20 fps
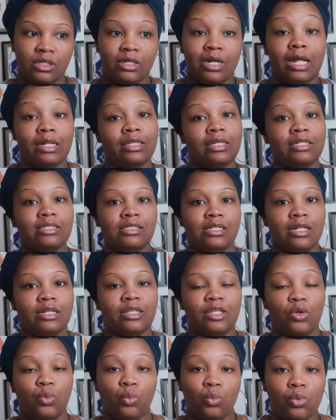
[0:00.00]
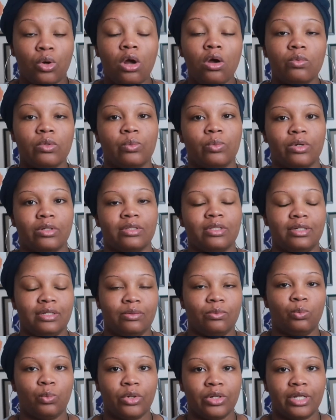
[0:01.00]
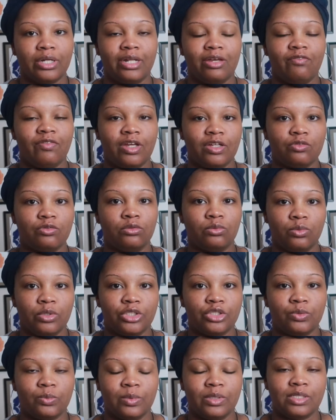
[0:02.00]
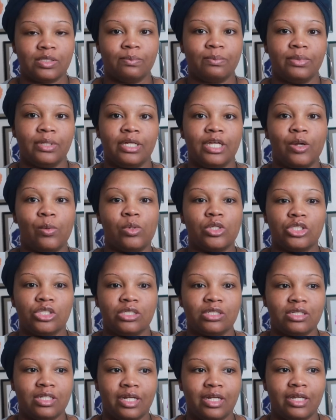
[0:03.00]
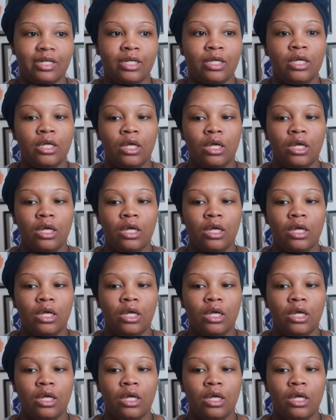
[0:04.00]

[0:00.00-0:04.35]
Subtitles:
Not that there's anything wrong with working at fast food restaurants, but it was just that